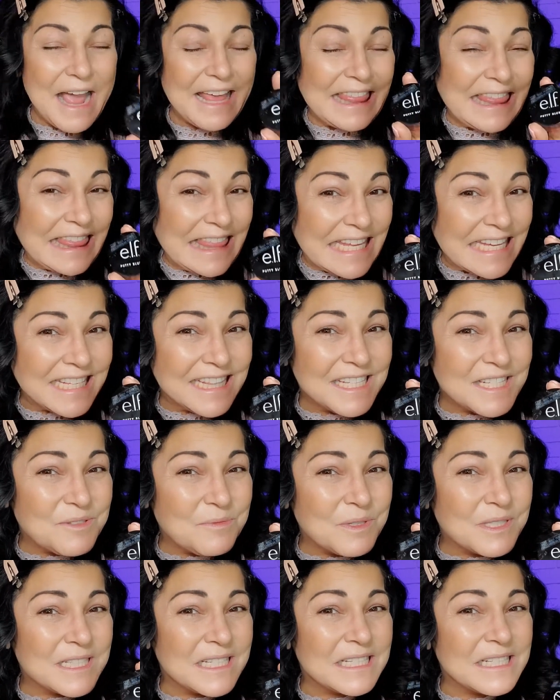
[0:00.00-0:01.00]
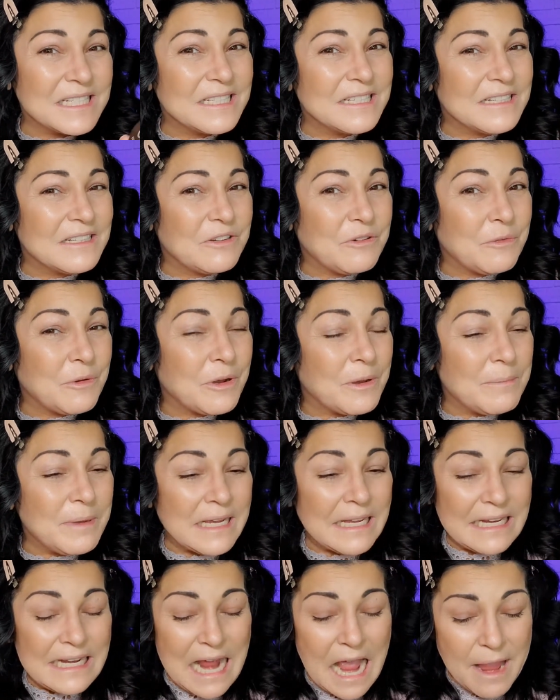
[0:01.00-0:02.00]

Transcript: I think this was in Caribbean.